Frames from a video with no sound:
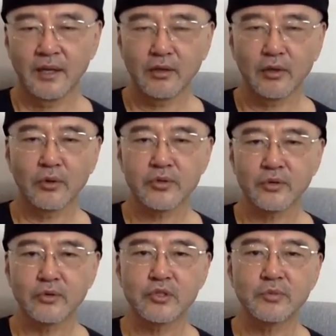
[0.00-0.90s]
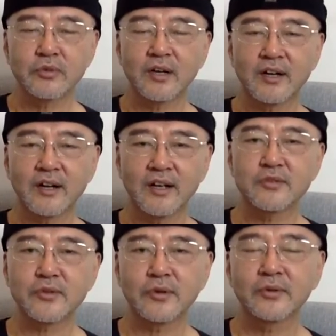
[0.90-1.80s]
theologian Uchimura
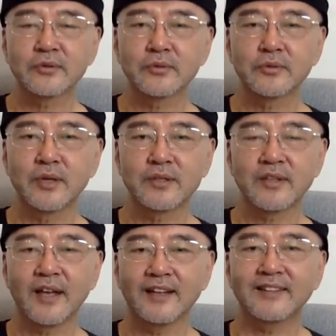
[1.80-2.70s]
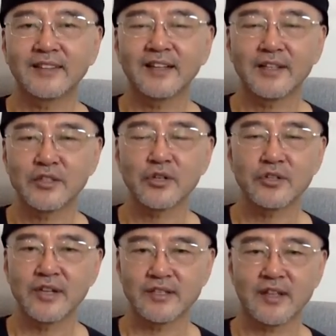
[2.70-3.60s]
Ganjo, who was
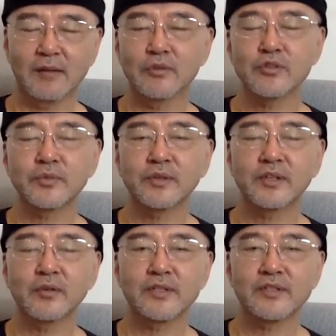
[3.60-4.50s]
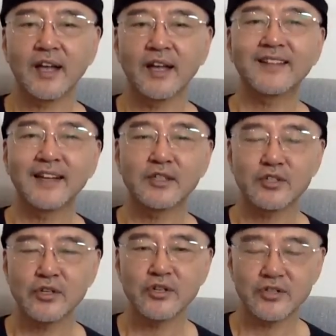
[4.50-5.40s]
anti-church establishment. He was
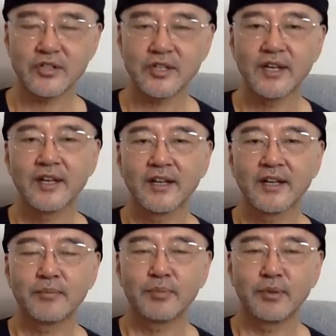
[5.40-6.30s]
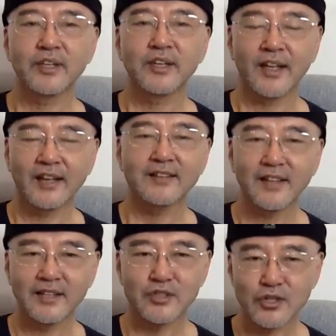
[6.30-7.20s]
anti-church, building
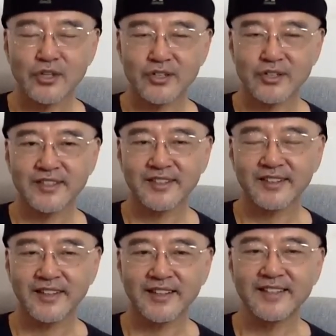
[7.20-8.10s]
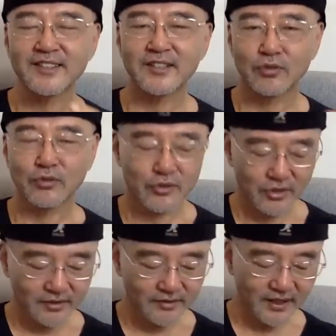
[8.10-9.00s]
anti-church
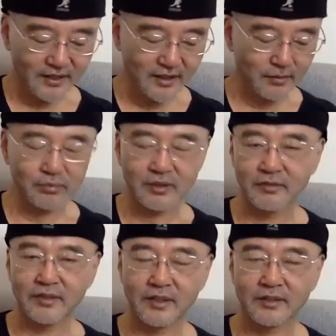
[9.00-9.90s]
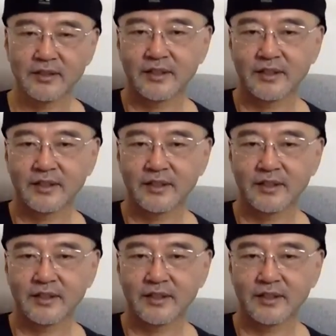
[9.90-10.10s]
institution. And he believed in